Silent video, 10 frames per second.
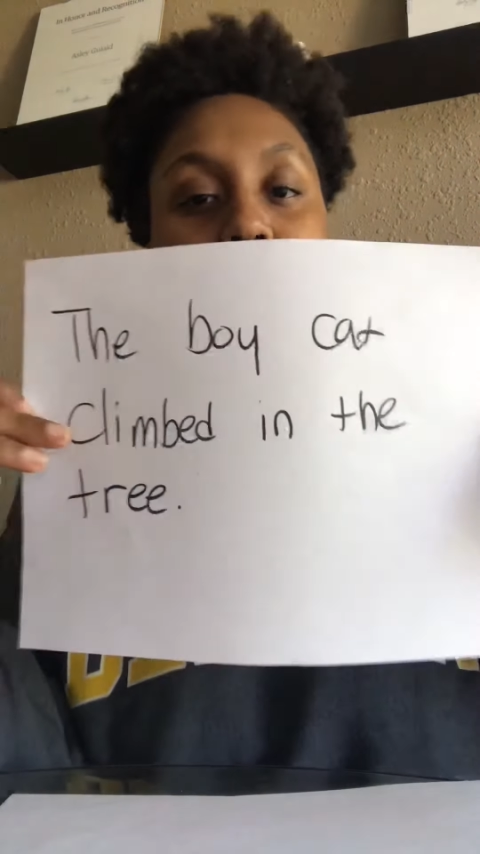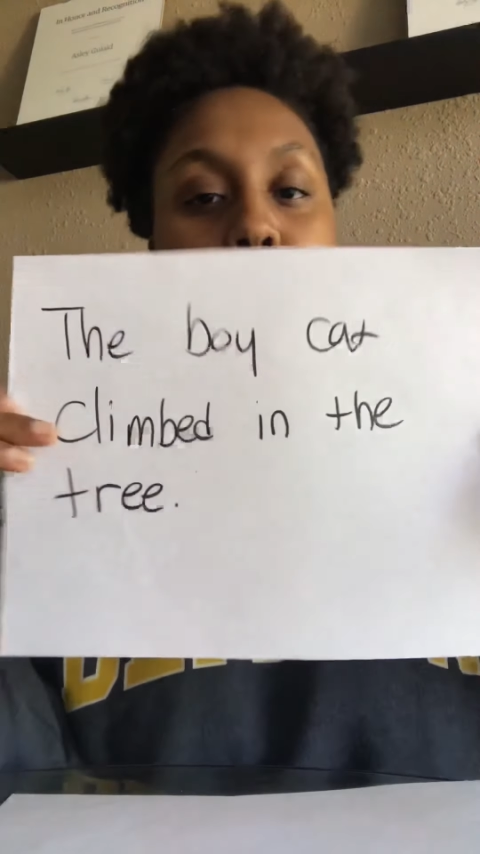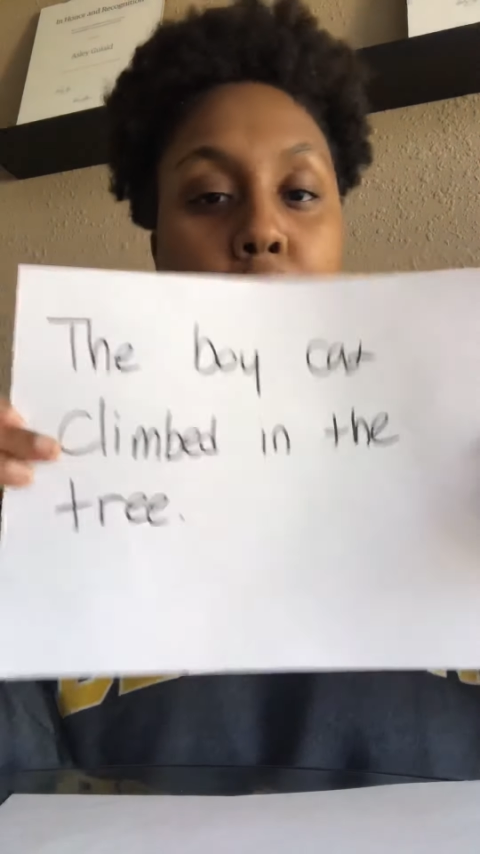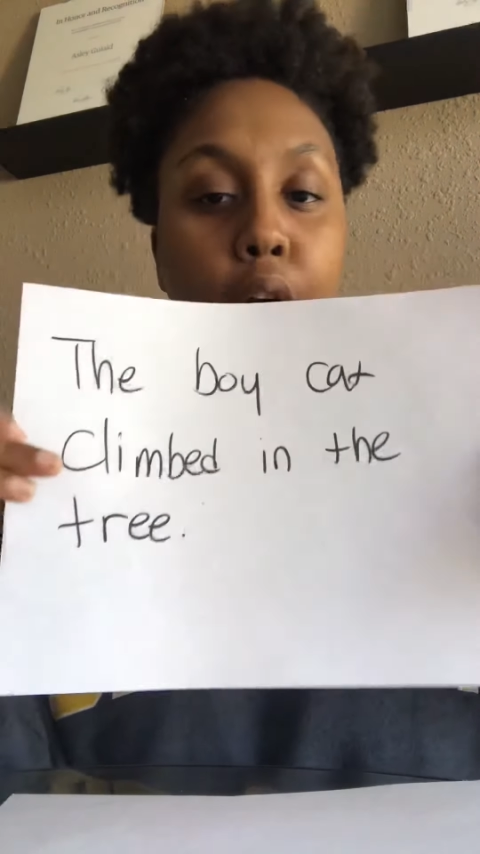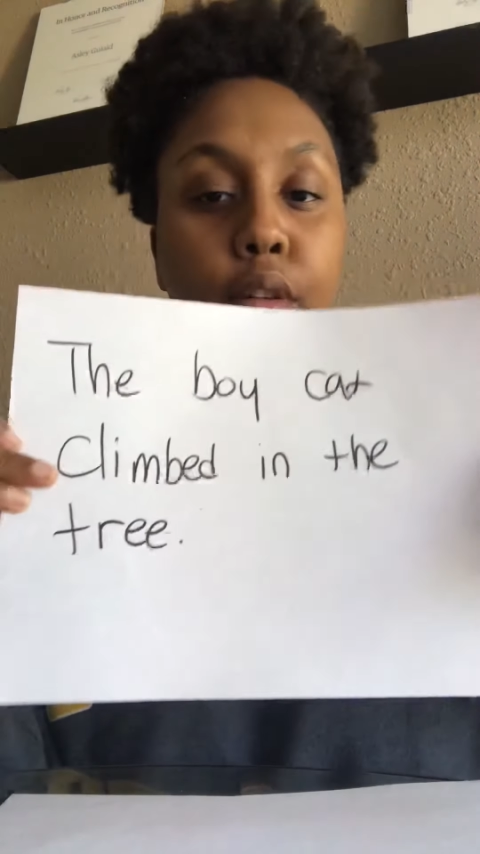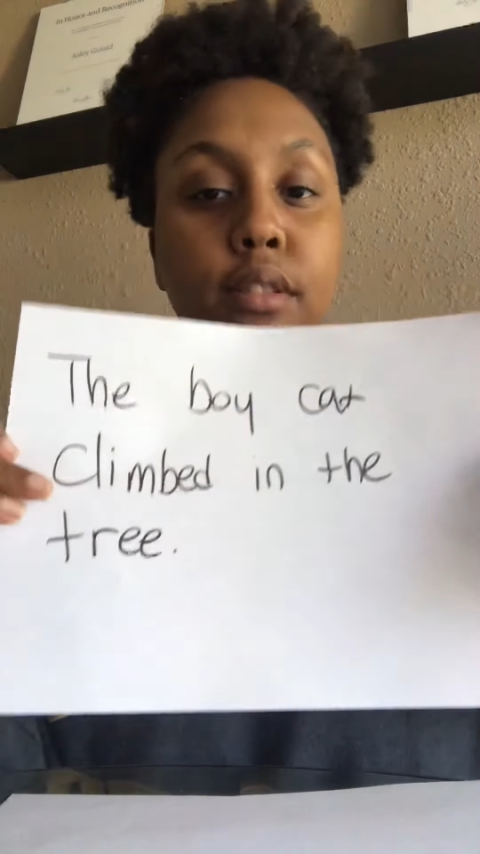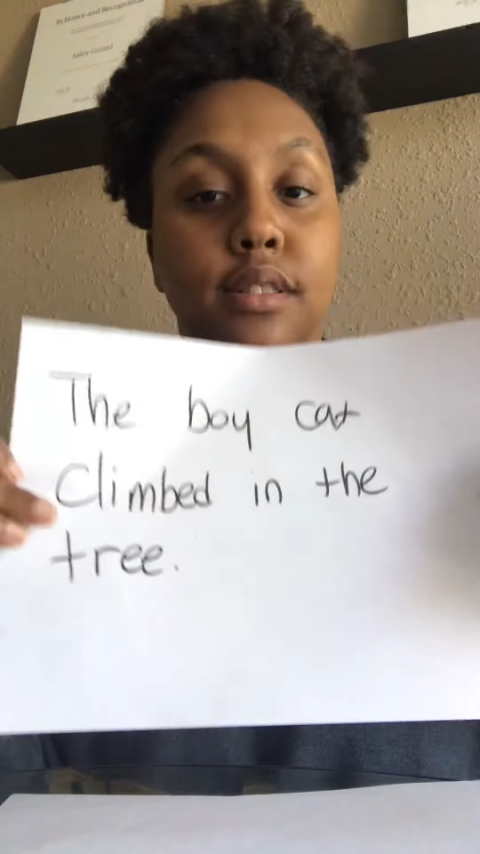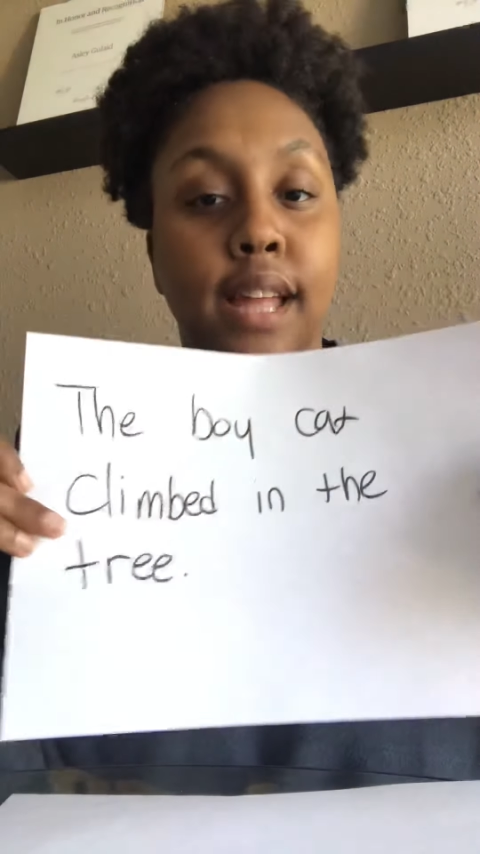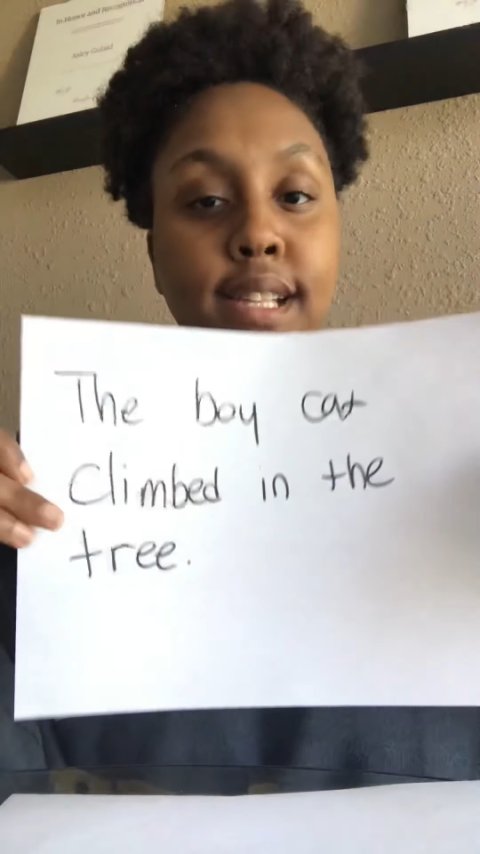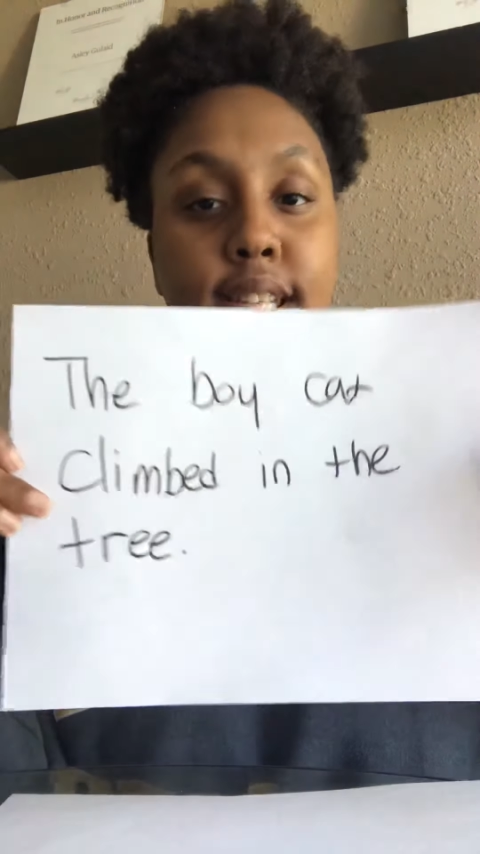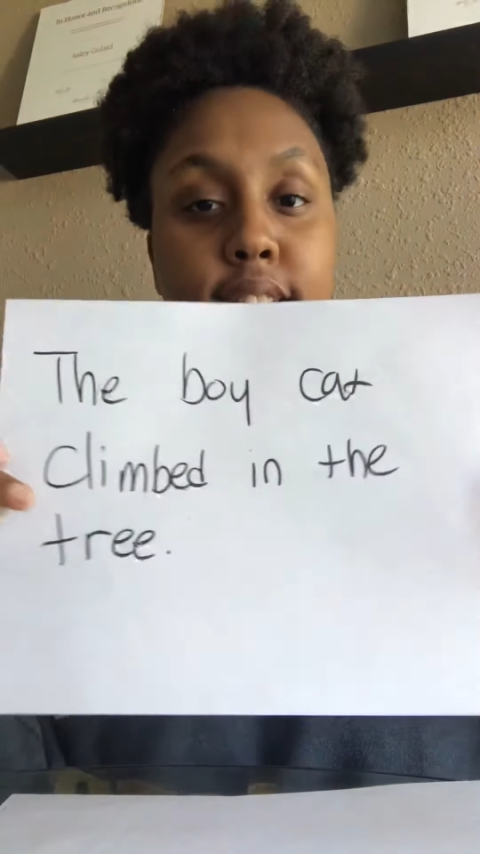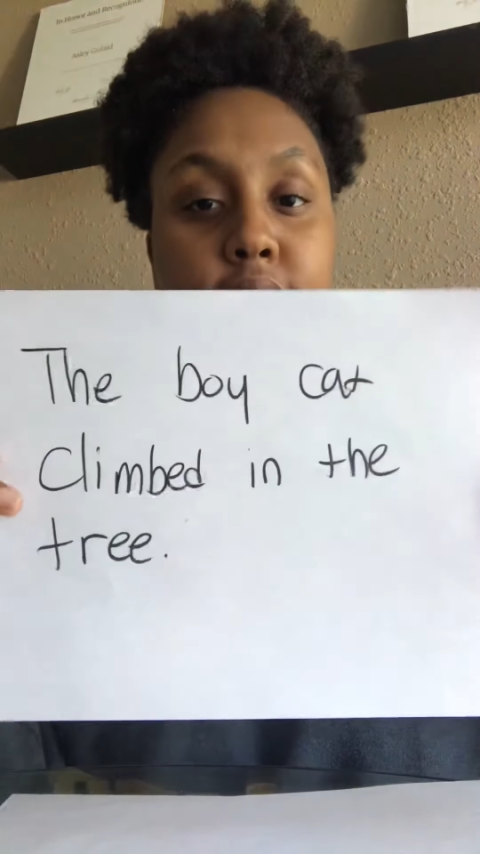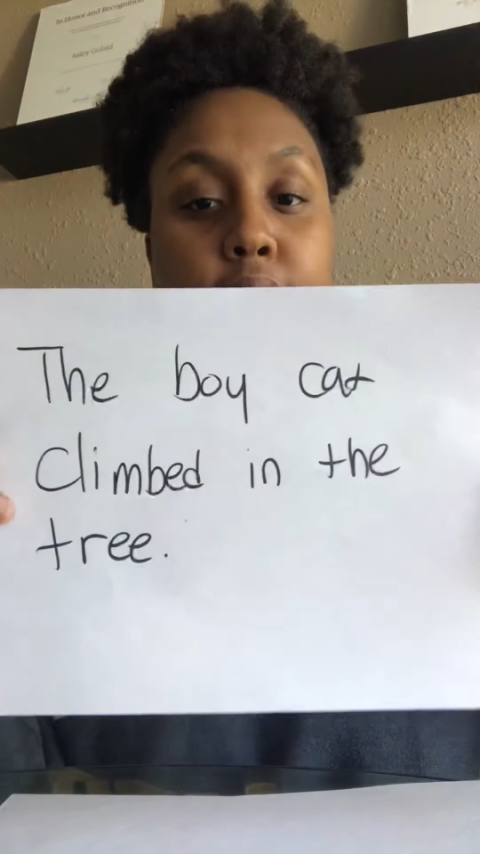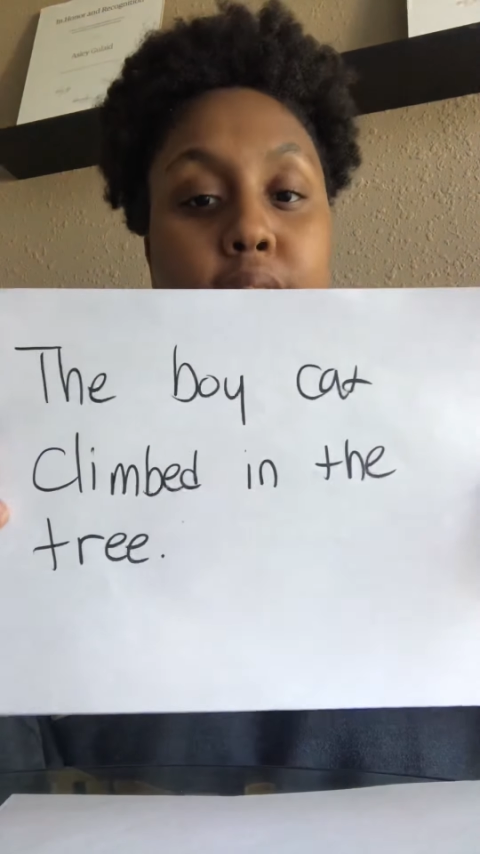Now, next thing is that,